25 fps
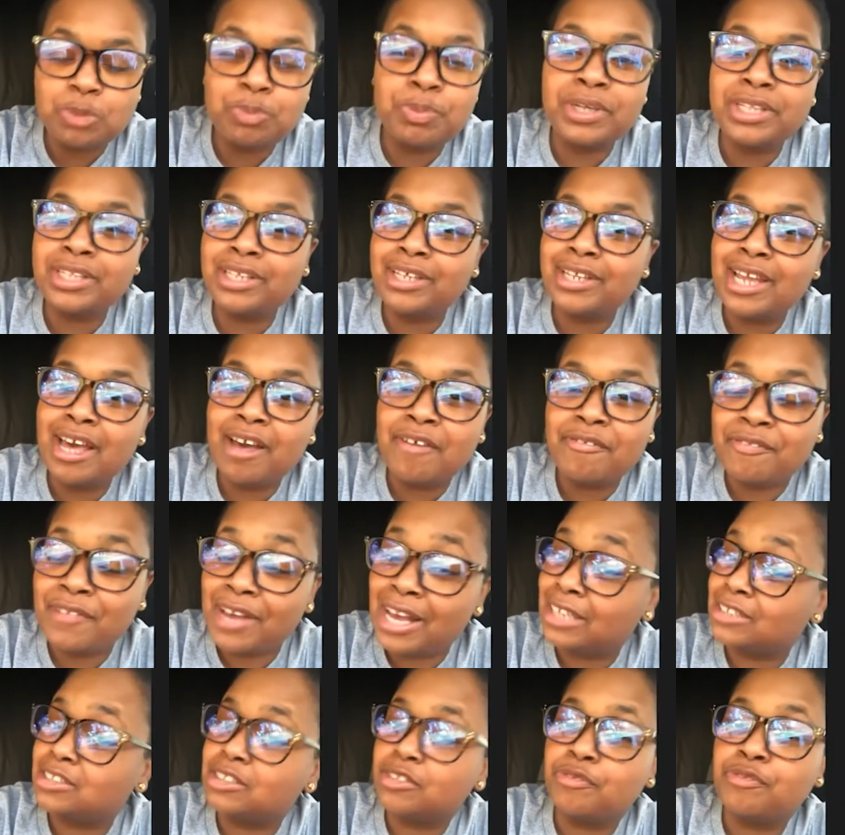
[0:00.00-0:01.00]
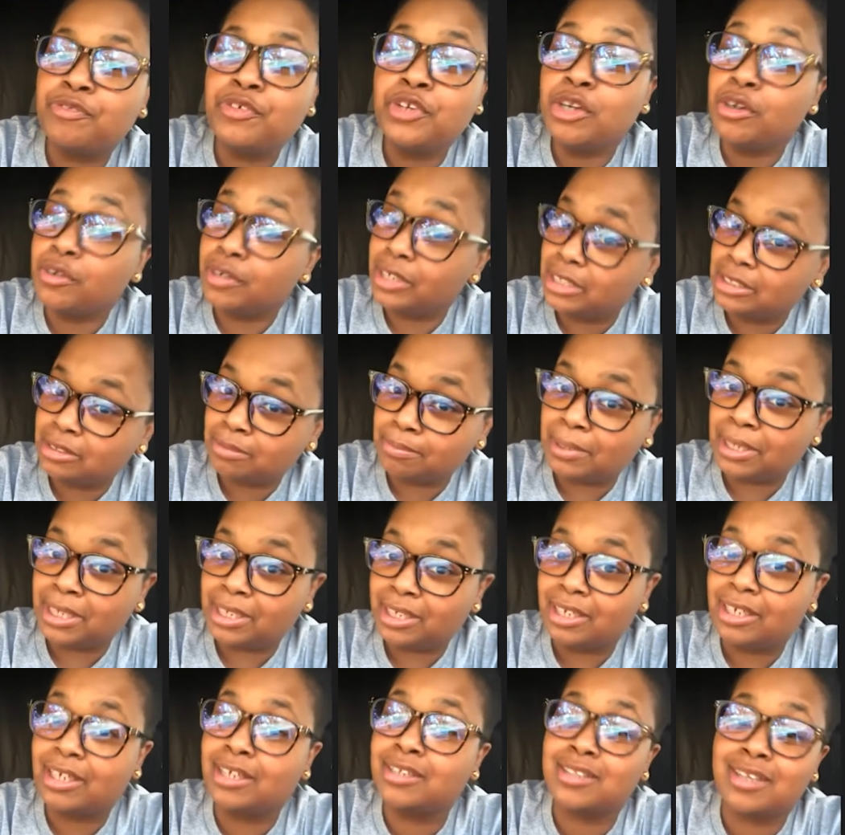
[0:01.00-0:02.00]
spending that Fast and Furious
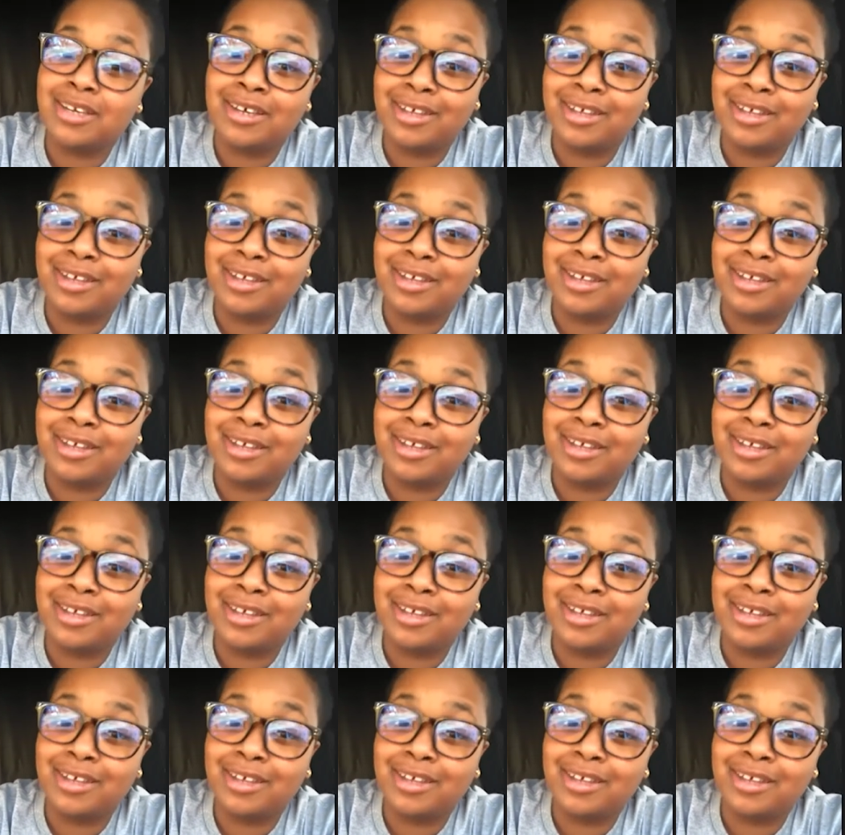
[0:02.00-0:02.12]
money.